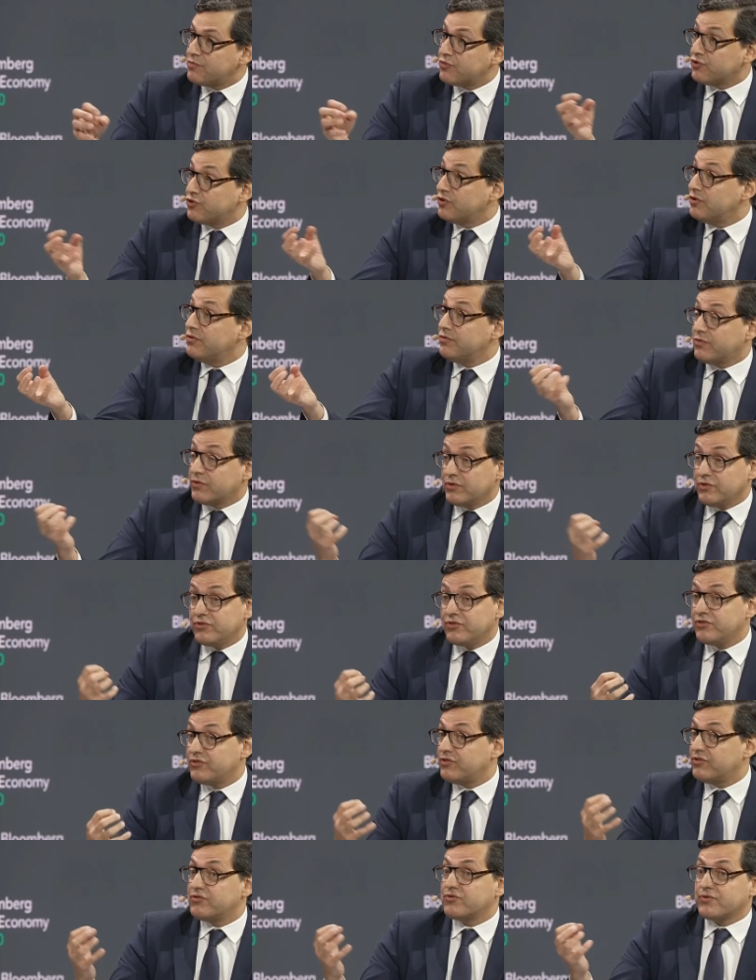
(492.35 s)
Brazil, for
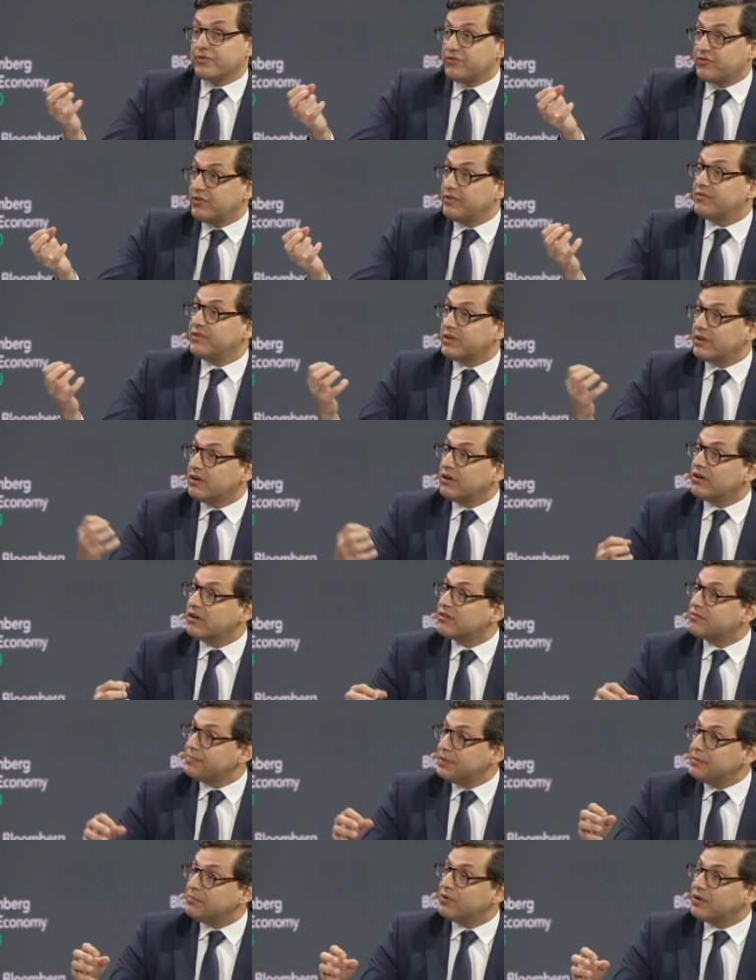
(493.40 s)
instance, is receiving a lot
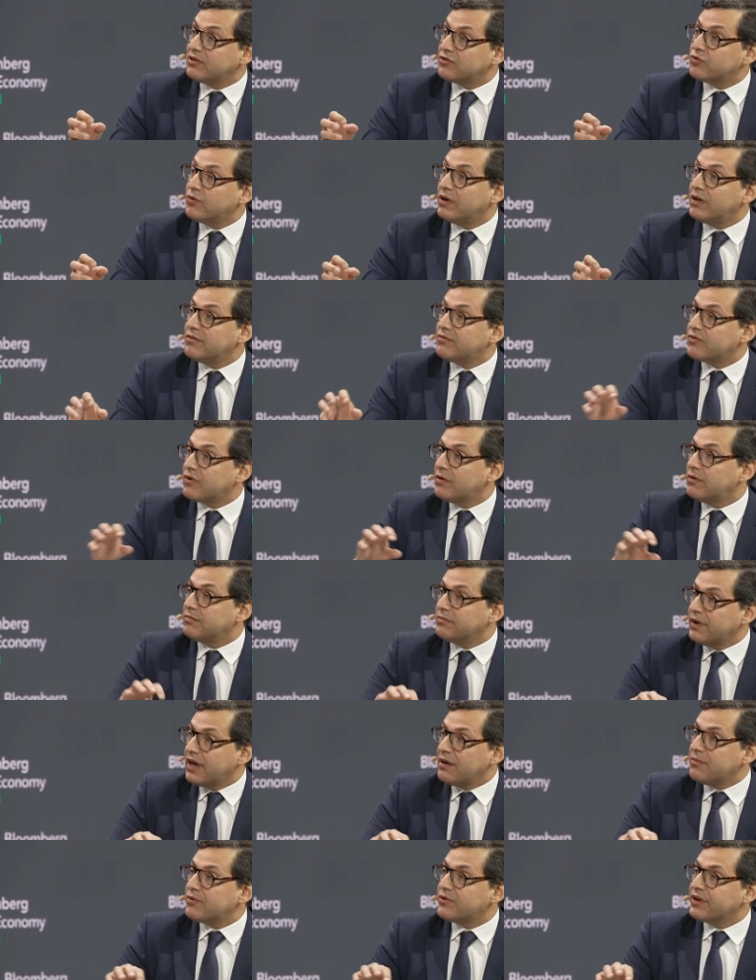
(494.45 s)
of people as well from
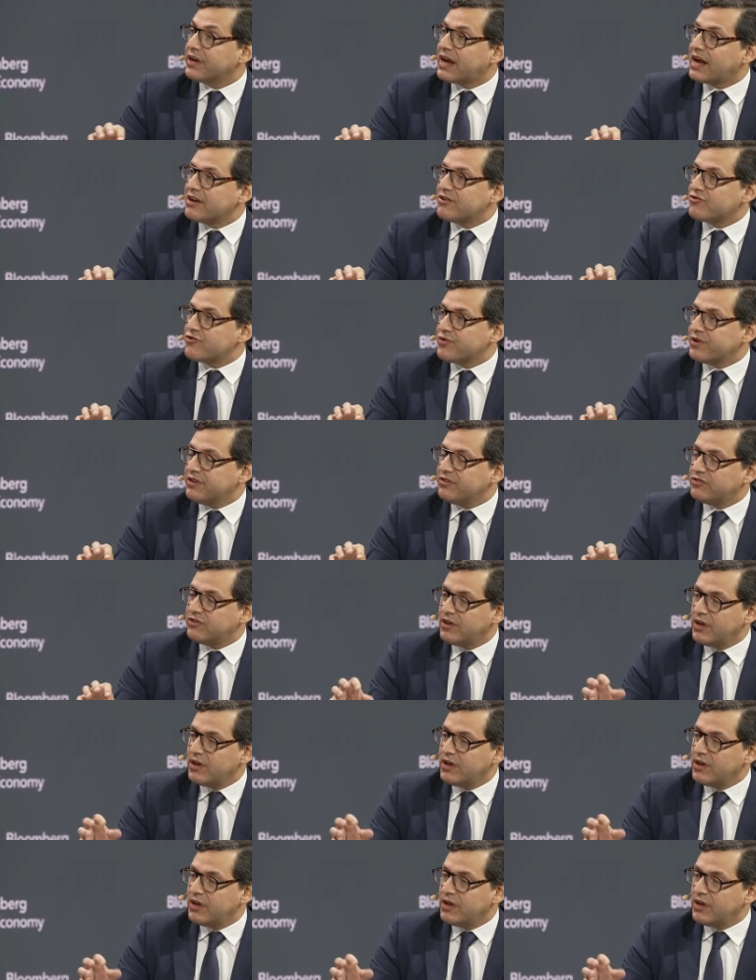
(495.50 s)
neighboring countries.